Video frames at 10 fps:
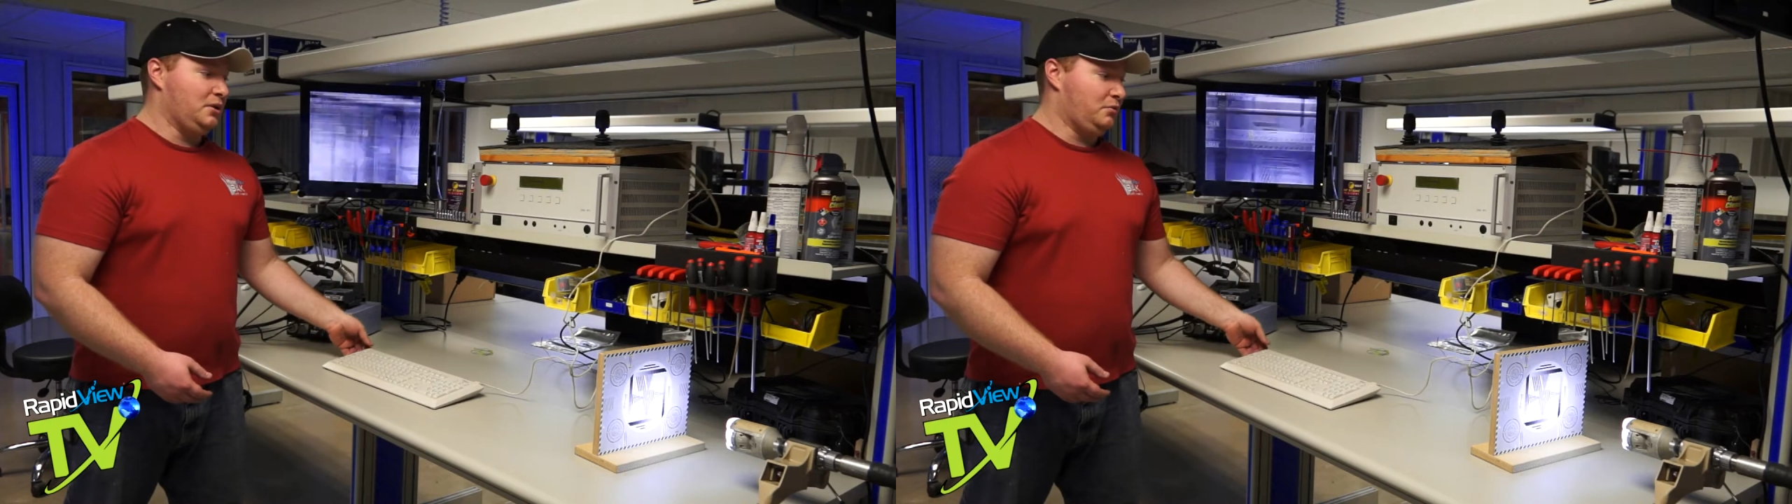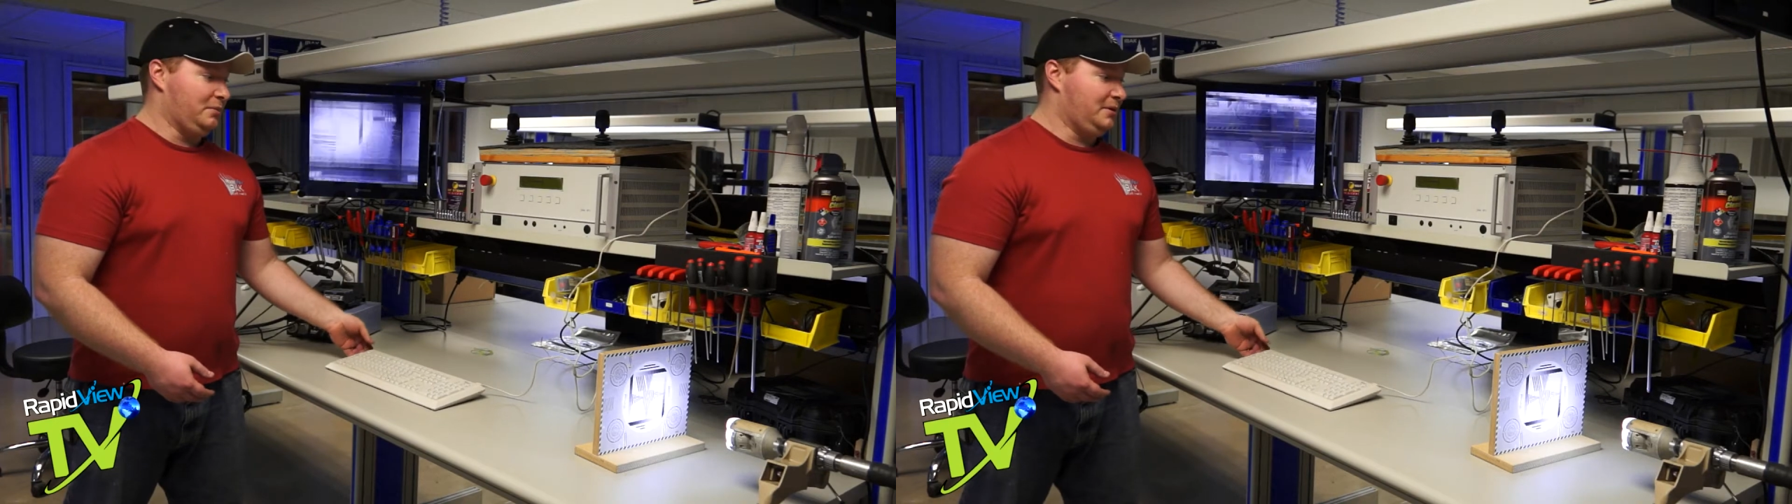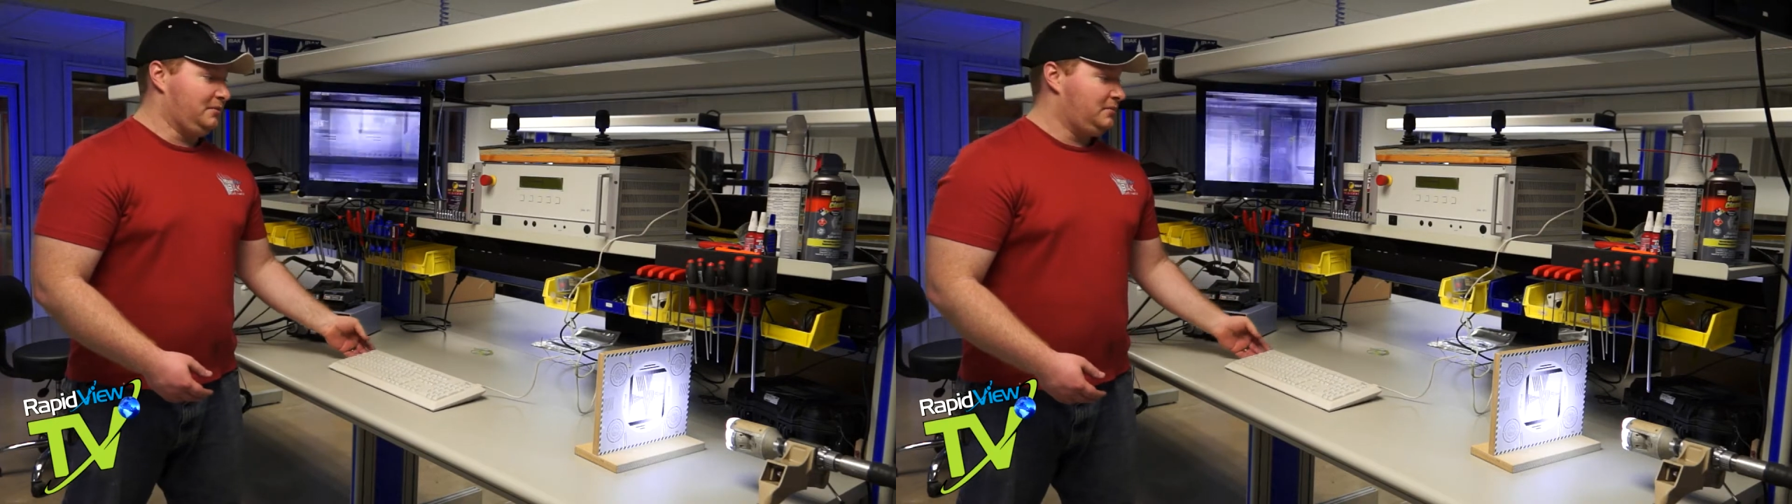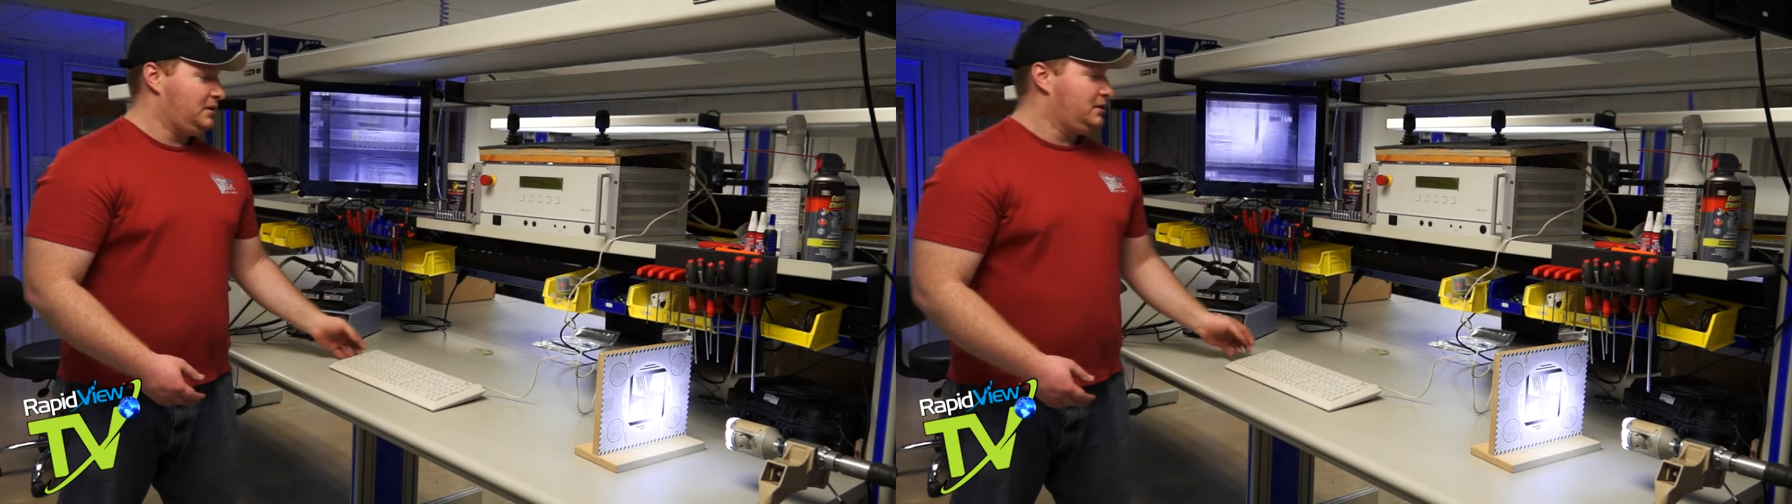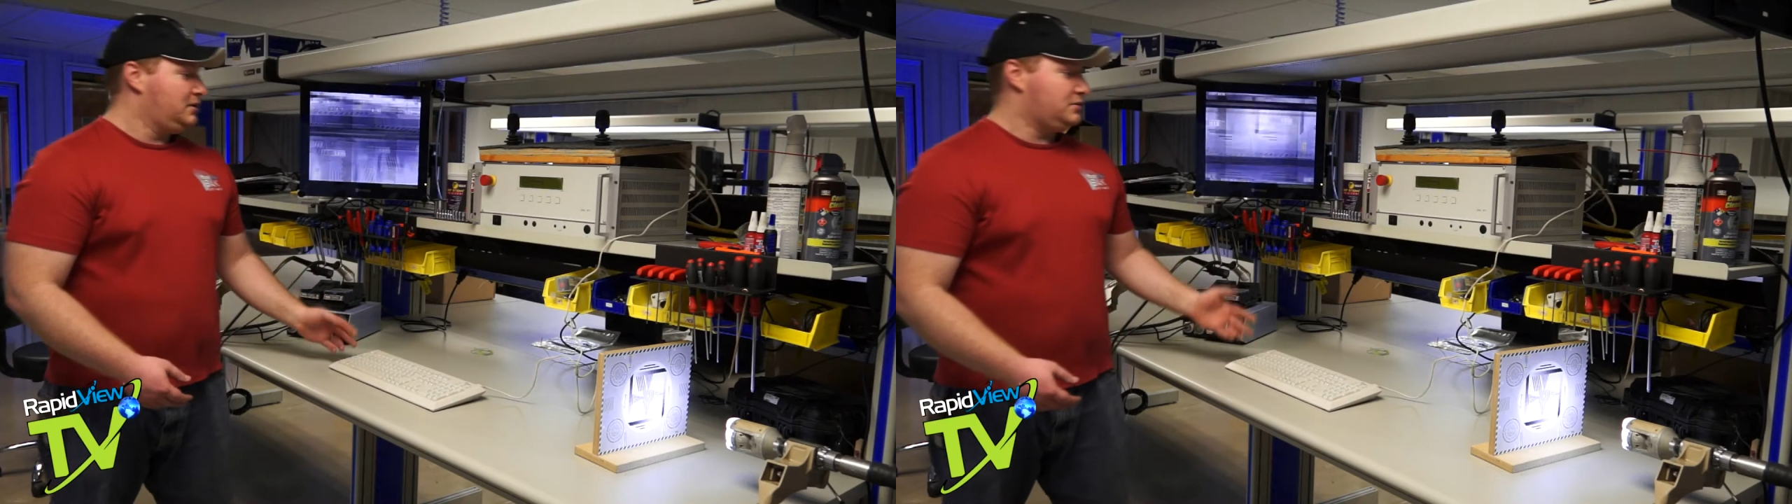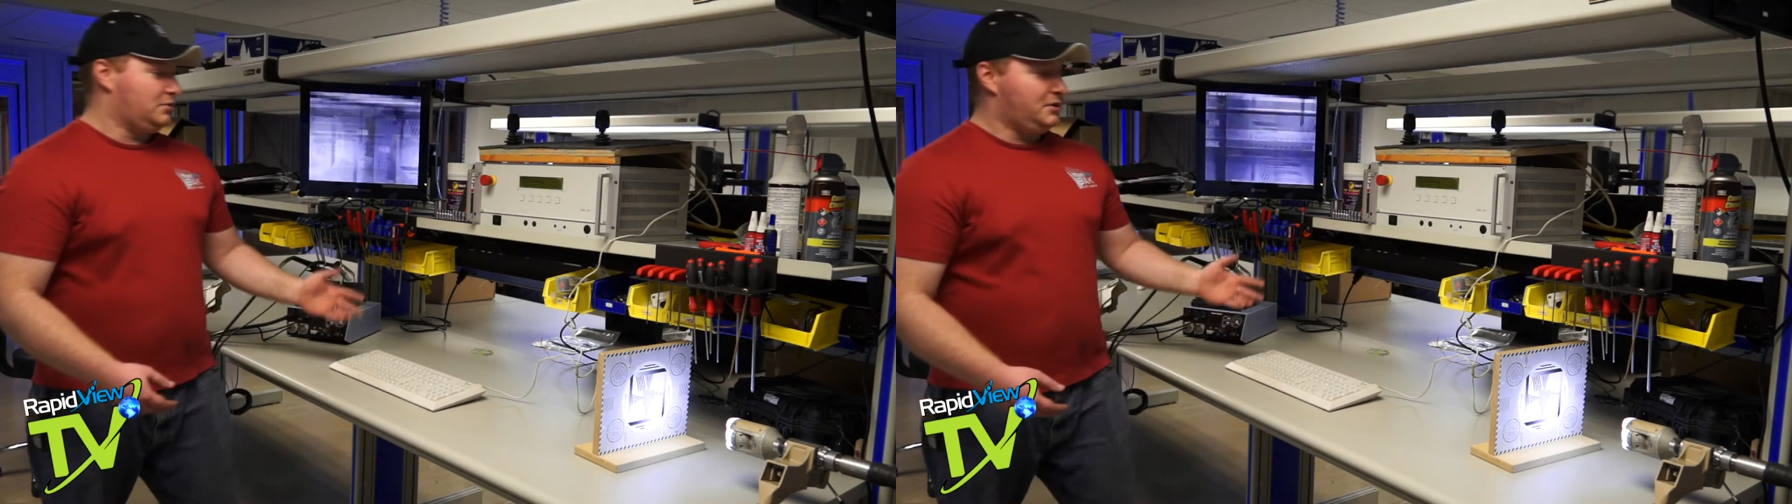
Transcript: equipment. So I'm